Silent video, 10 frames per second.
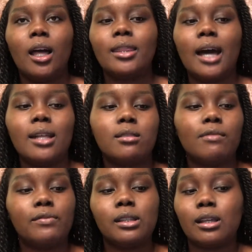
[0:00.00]
That's
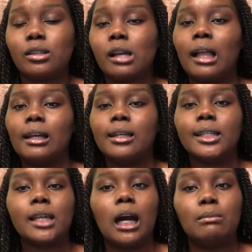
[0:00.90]
$56
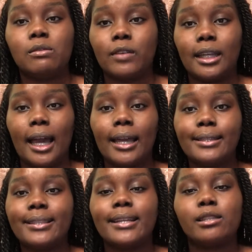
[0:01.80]
times 4
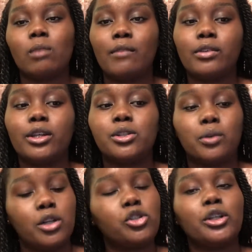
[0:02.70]
nights. That's roughly
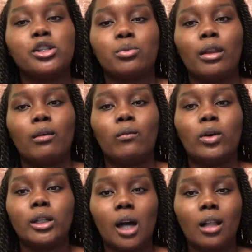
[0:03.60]

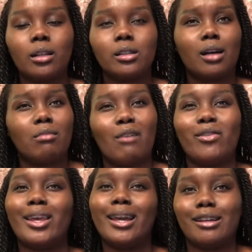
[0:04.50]
$224. Not
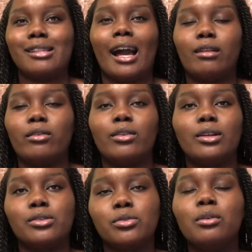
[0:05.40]
roughly, exactly.
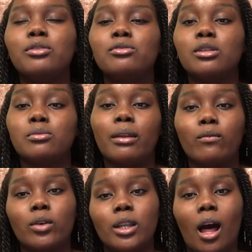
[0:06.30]
That's
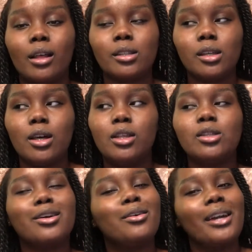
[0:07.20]
$224.
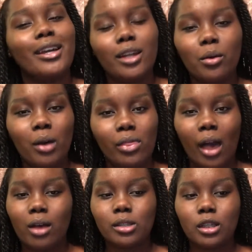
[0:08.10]
So in our
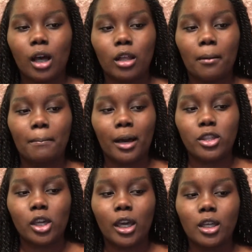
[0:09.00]
$1,000
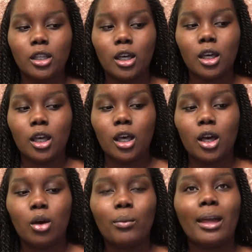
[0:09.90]
budget,
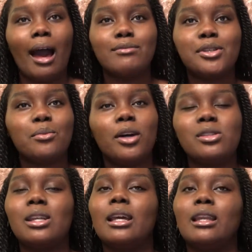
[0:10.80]
we have
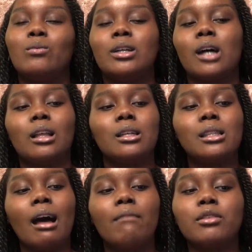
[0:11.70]

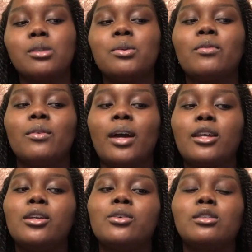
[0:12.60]
$281 left because we've already
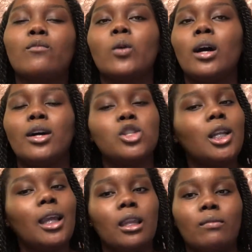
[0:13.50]
used
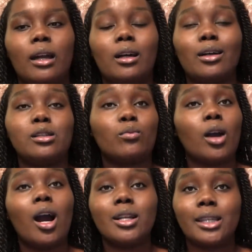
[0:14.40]
$495
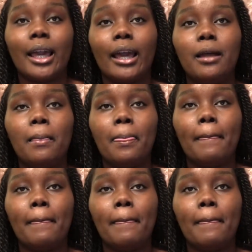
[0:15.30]
for our ticket.